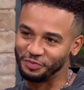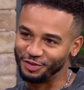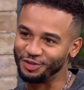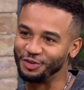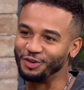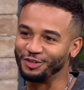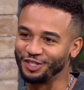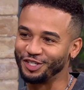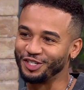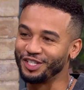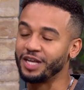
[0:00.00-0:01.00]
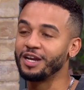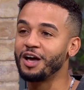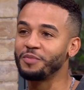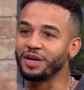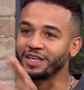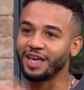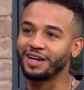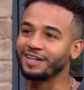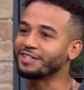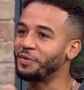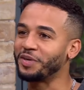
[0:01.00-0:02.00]
For sure. She's just like, no,
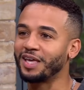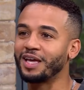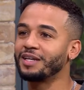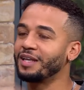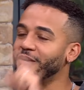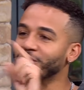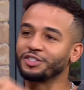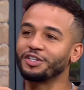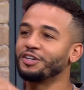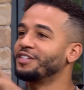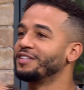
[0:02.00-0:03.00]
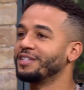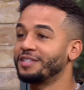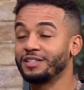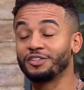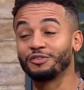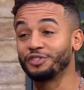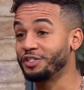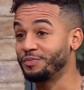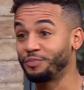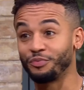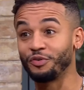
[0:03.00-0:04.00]
again, let's go again. That wasn't good. This, so
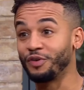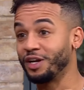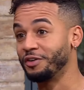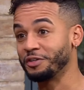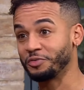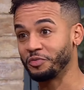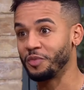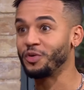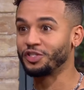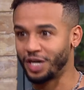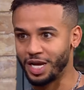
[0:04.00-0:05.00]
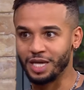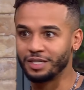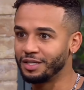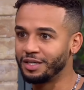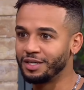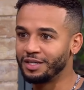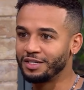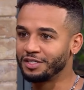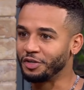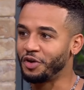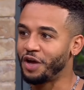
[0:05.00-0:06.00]
she's brutally honest with me, which I need.
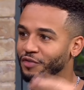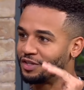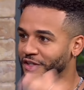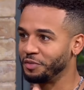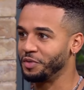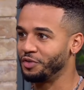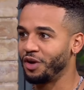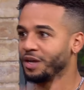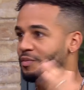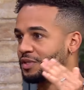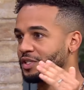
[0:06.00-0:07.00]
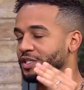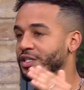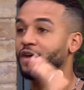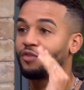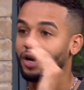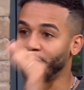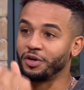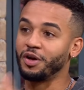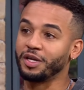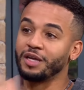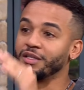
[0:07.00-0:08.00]
So not everything can be great, but she's like, right, we'll
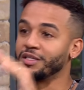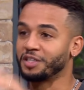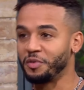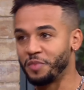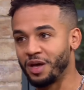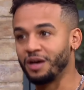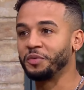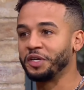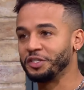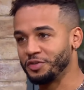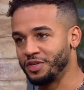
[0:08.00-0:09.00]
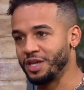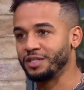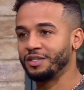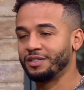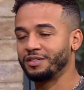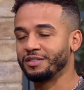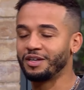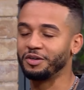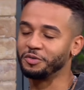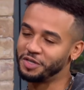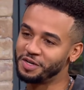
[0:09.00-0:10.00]
go again. This can be better. We can do this. You can do it
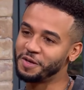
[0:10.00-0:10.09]
so.